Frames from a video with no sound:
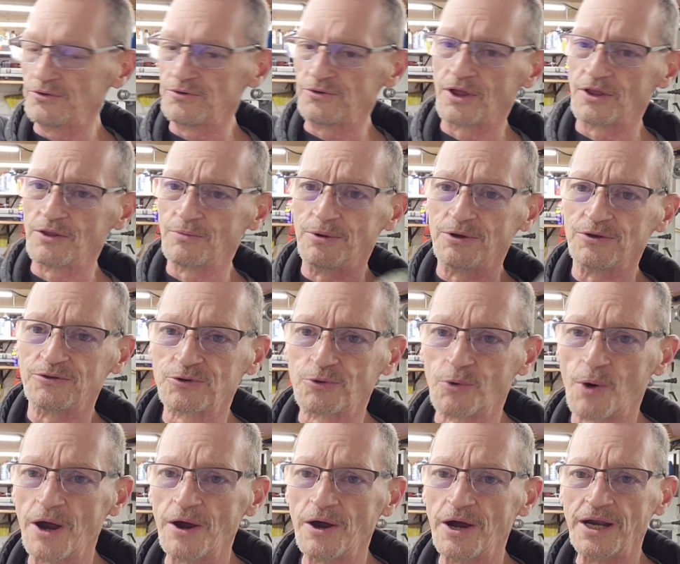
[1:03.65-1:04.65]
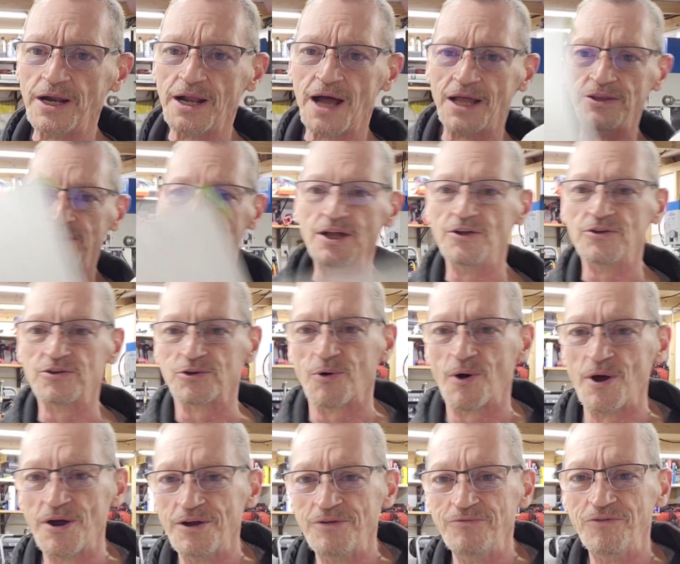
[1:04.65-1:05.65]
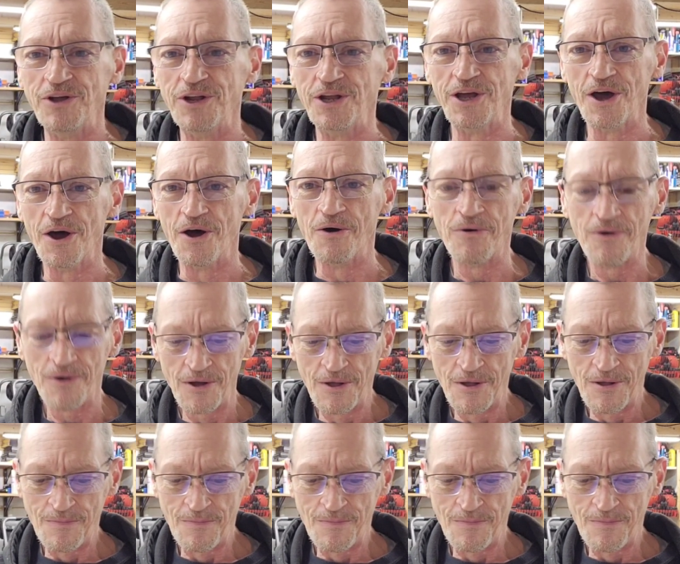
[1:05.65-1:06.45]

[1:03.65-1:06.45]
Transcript: it's nothing but squaring. I did a squaring video.